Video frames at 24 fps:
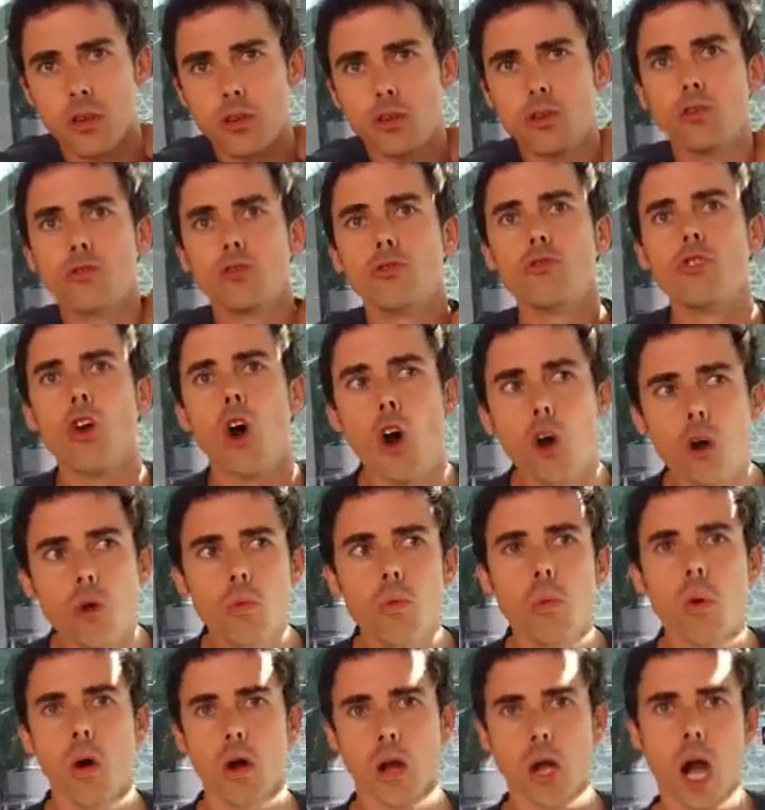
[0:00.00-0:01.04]
you'll know
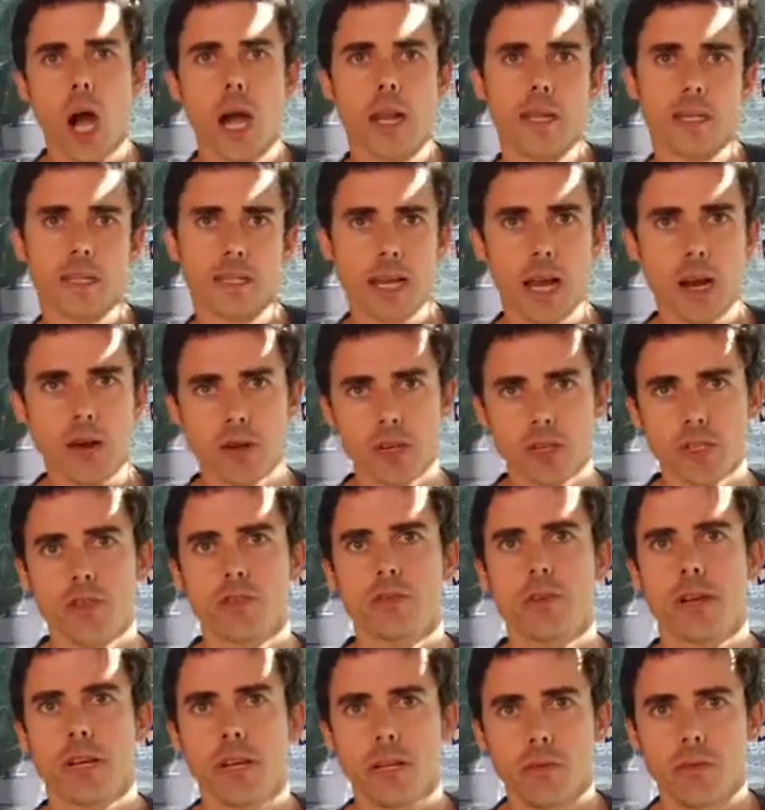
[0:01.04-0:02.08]
what kind of
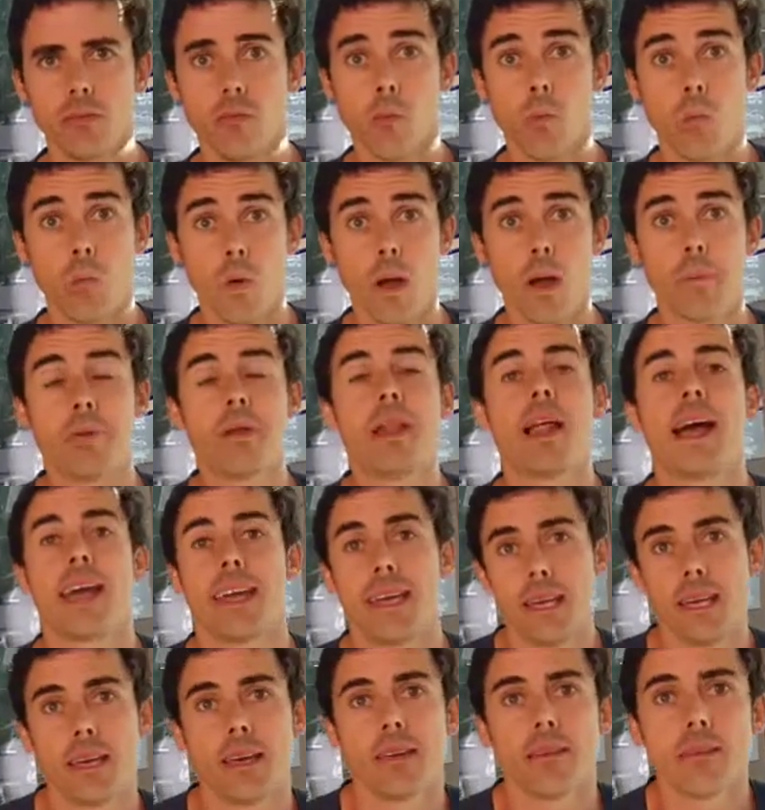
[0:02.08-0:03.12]
territory we're
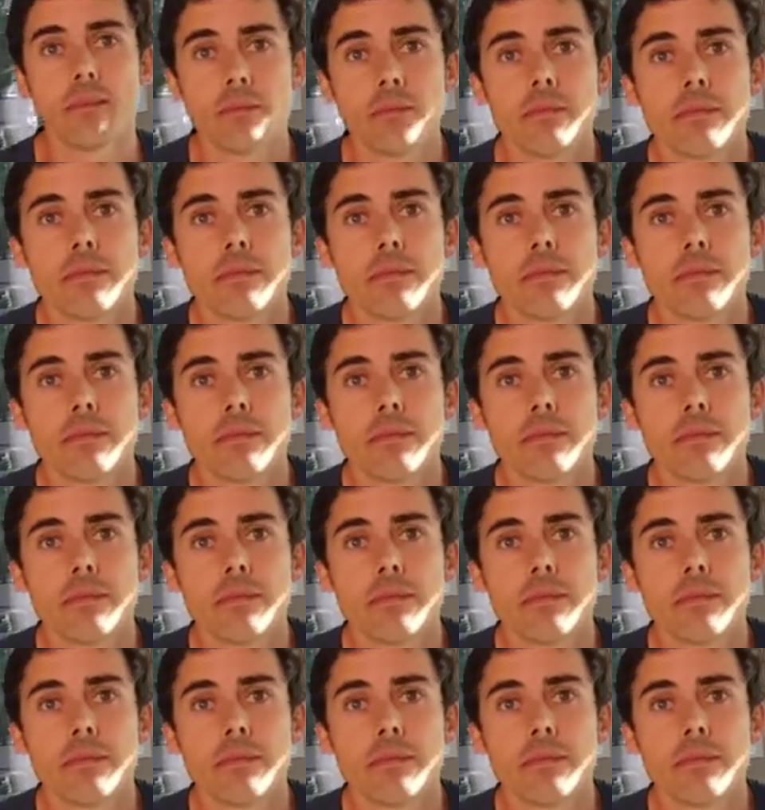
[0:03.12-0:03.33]
playing in.